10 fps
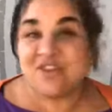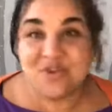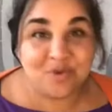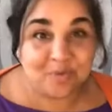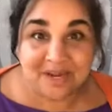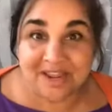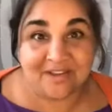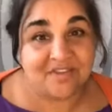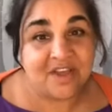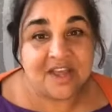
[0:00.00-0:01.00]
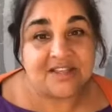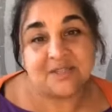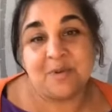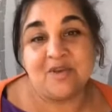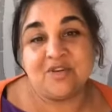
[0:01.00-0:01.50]
normally have
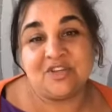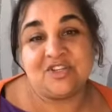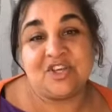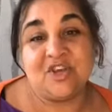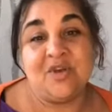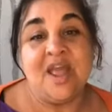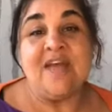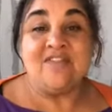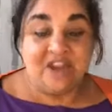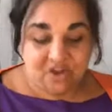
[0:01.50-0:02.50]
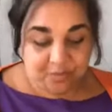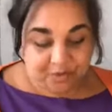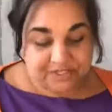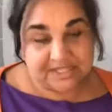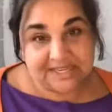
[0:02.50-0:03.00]
spoken to, then you
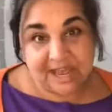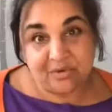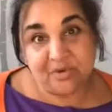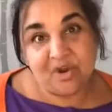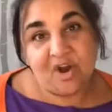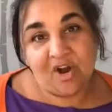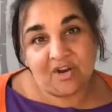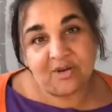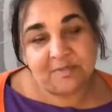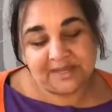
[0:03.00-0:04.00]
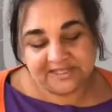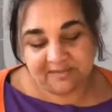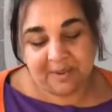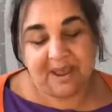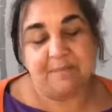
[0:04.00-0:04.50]
put it down on a piece
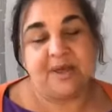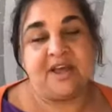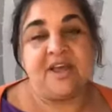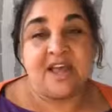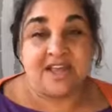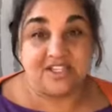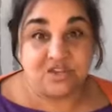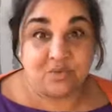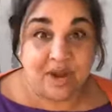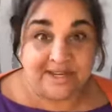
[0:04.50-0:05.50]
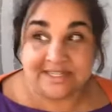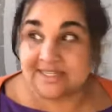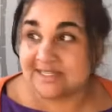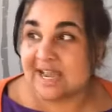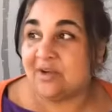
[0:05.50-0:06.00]
of paper and you write
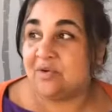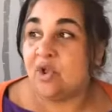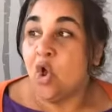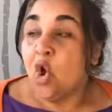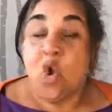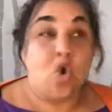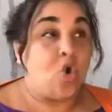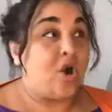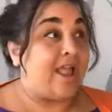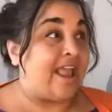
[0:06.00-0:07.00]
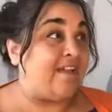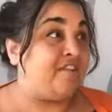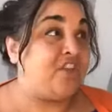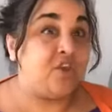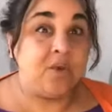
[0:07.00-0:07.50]
it down. Or
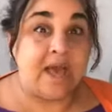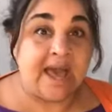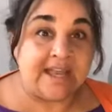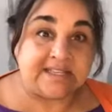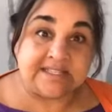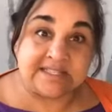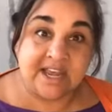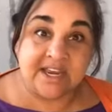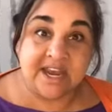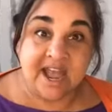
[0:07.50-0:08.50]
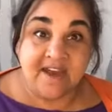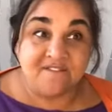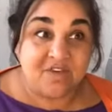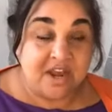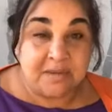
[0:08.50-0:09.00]
if you had done
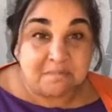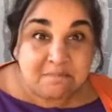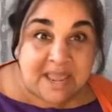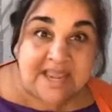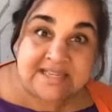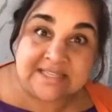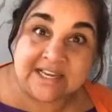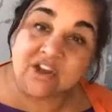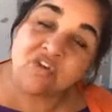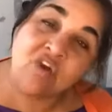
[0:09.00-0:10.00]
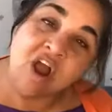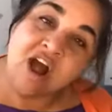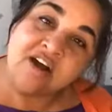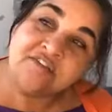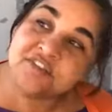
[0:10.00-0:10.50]
an amazing
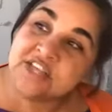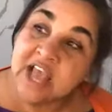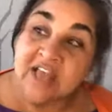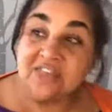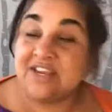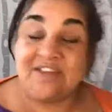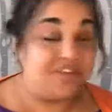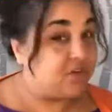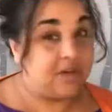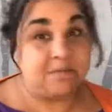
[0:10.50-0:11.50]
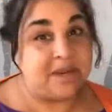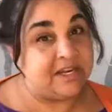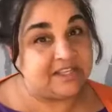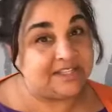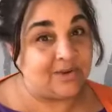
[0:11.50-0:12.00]
craft that if you had been
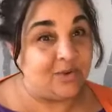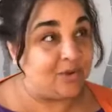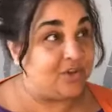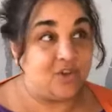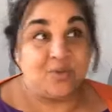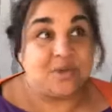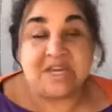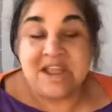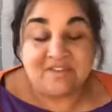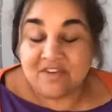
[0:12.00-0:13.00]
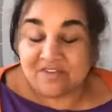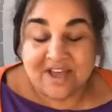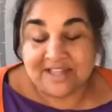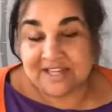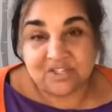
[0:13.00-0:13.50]
at school, you would never have
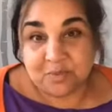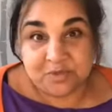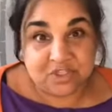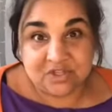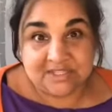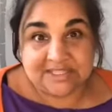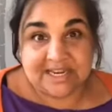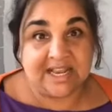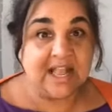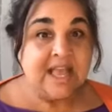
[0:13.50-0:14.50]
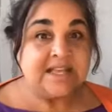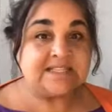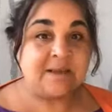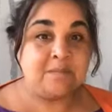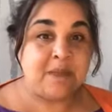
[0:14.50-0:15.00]
had that opportunity.
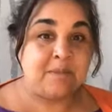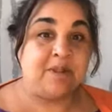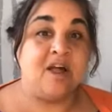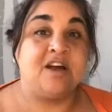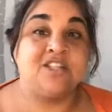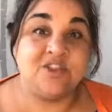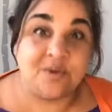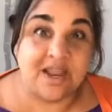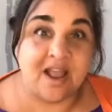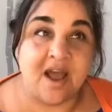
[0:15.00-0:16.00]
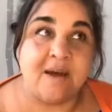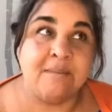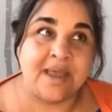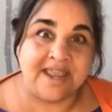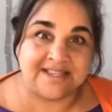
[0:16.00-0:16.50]
Some people are doing
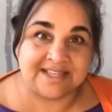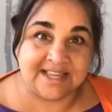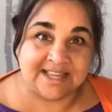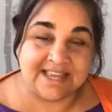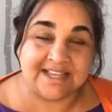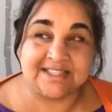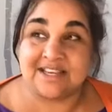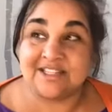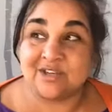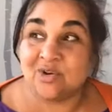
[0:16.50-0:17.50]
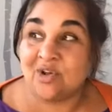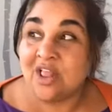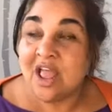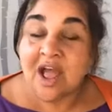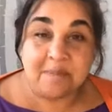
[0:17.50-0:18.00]
amazing things. I saw
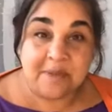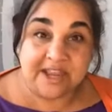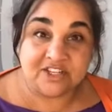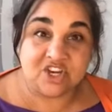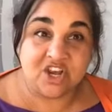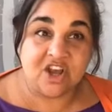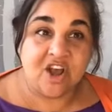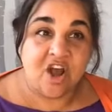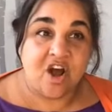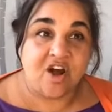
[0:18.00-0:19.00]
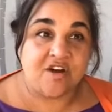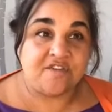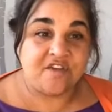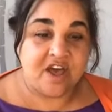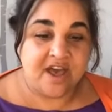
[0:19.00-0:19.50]
a picture of